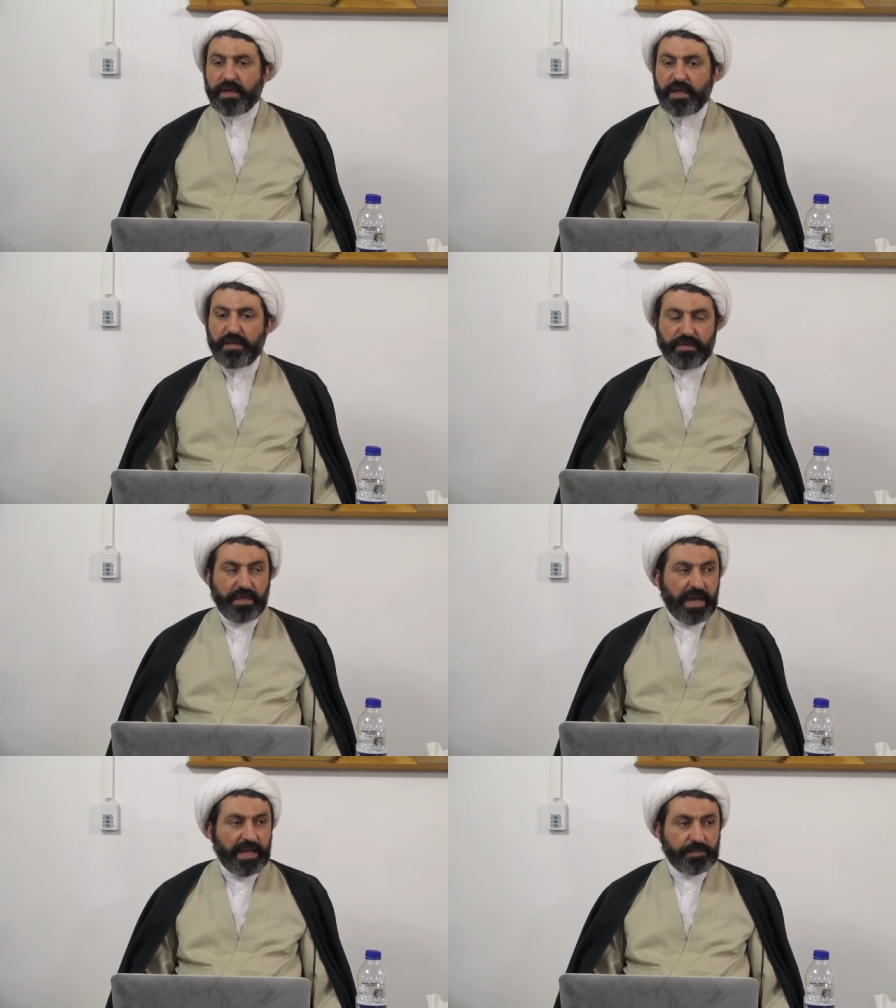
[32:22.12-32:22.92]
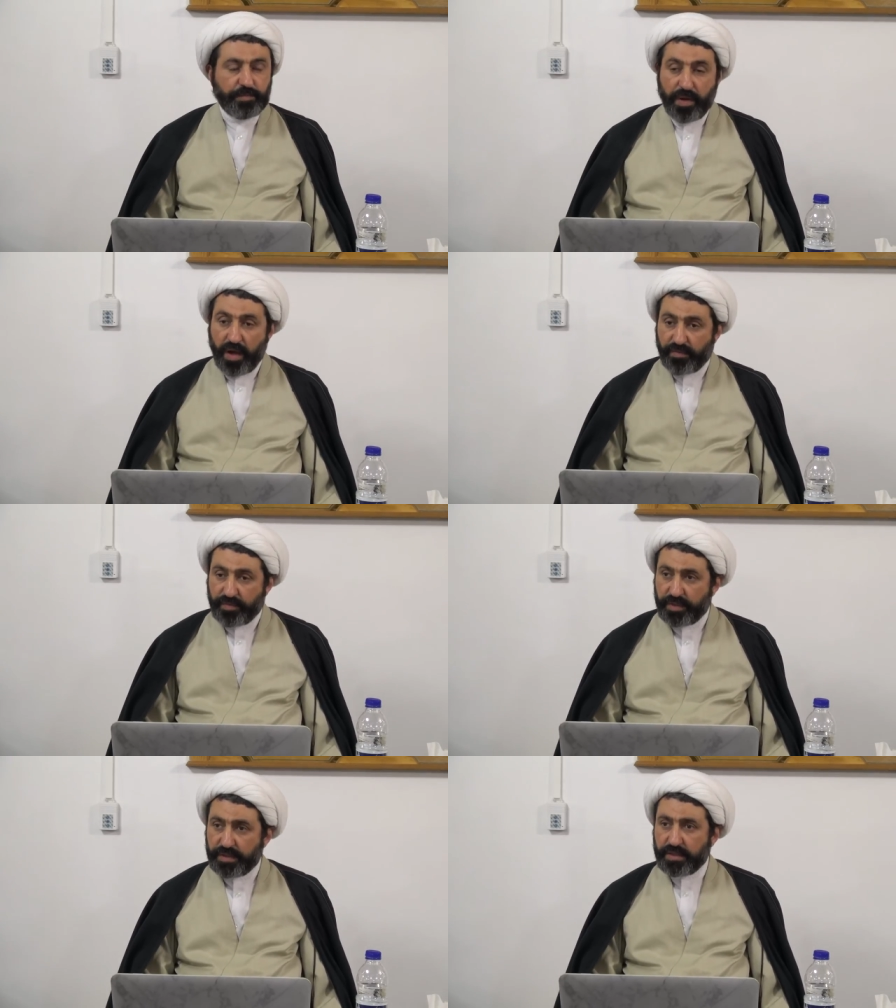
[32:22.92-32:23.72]
If he has
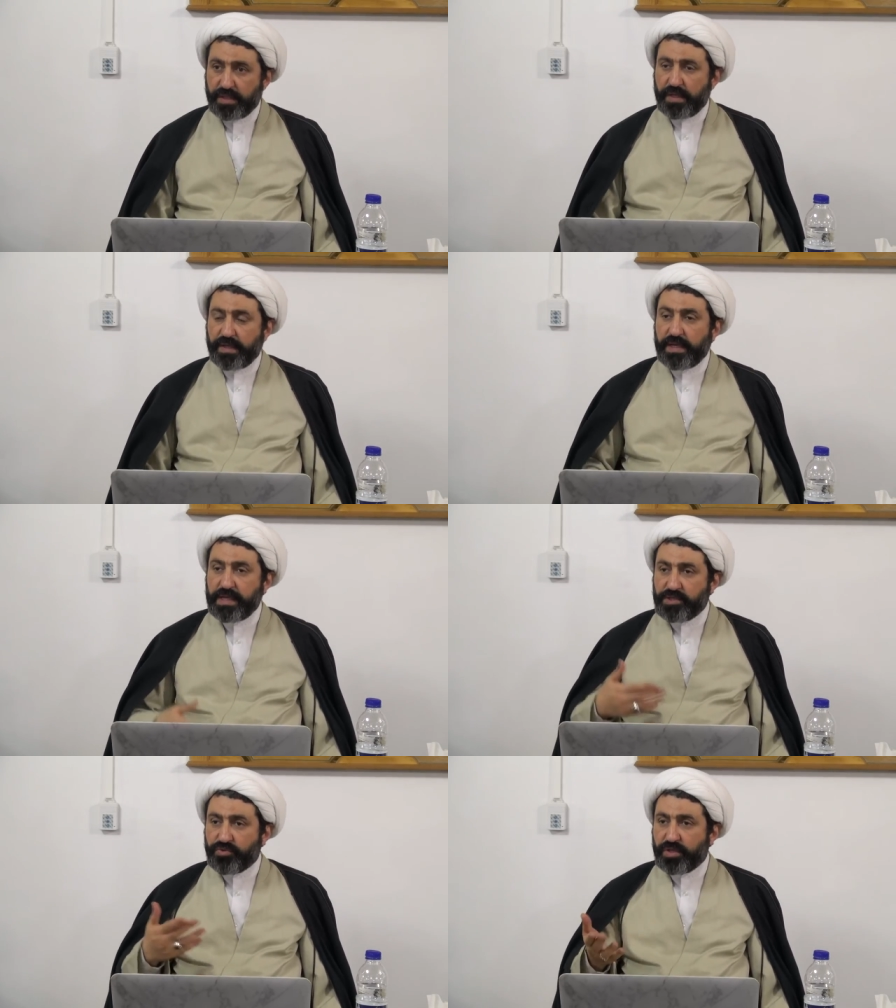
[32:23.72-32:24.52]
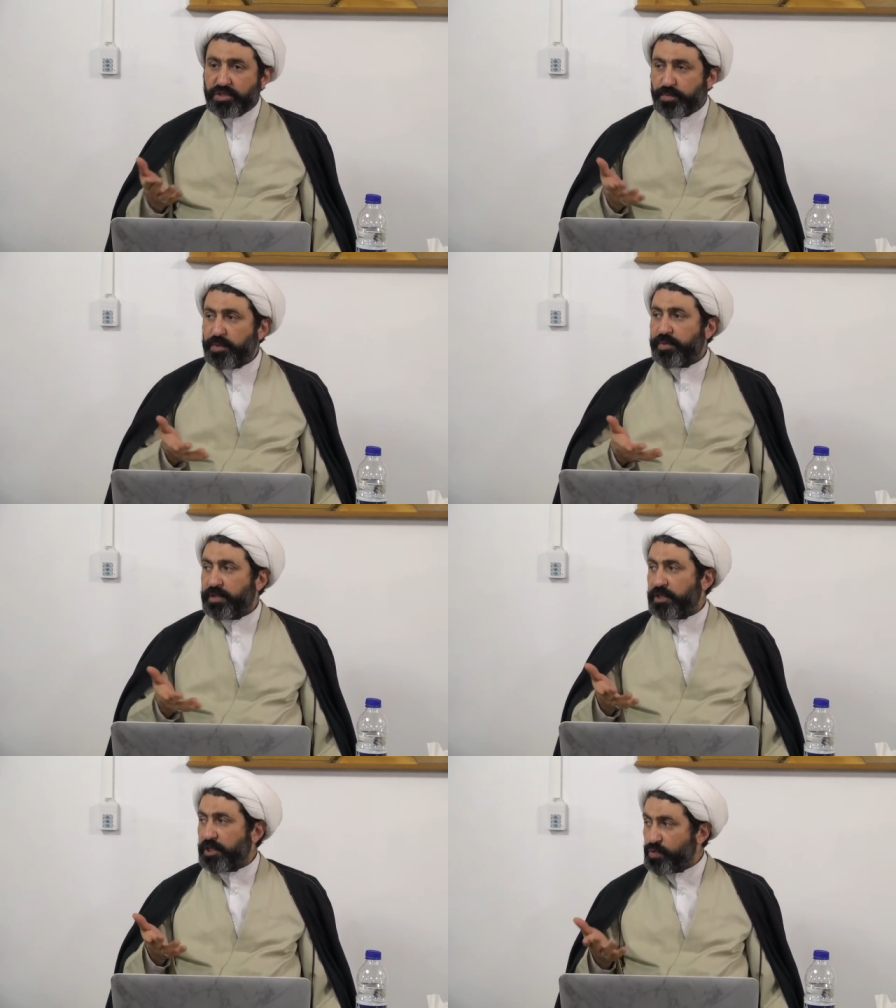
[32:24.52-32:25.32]
power, hmm. he treats
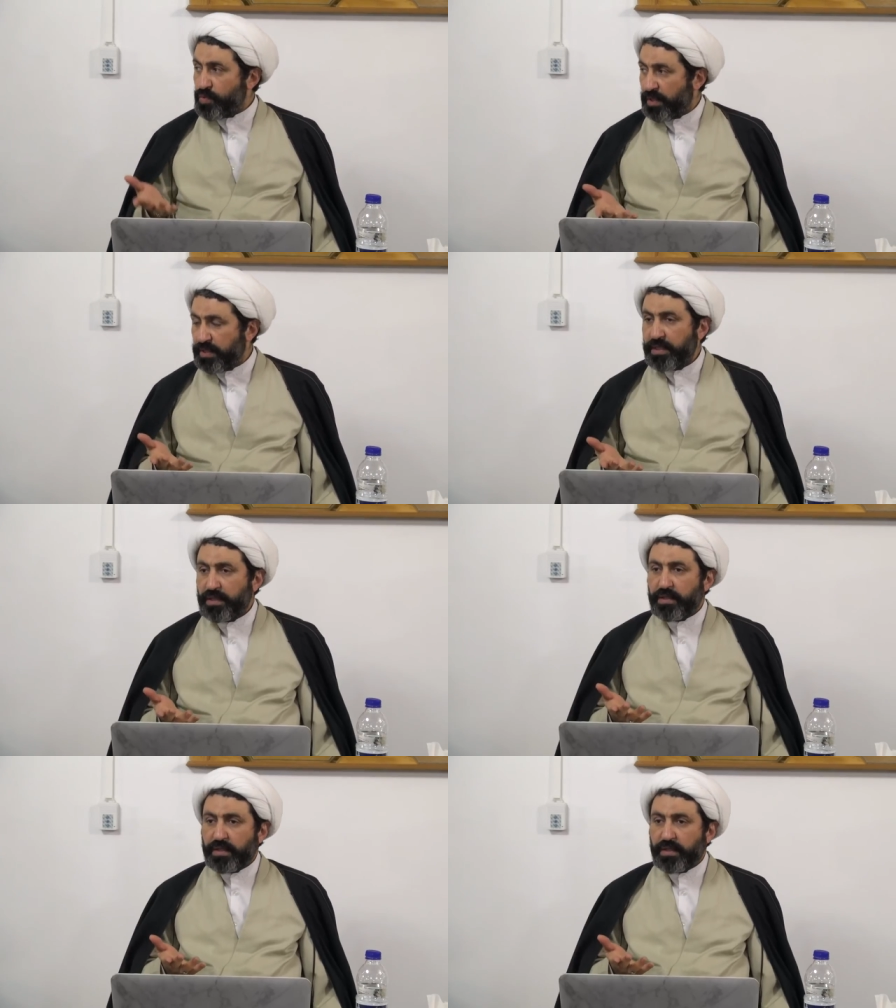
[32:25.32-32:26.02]
people equally,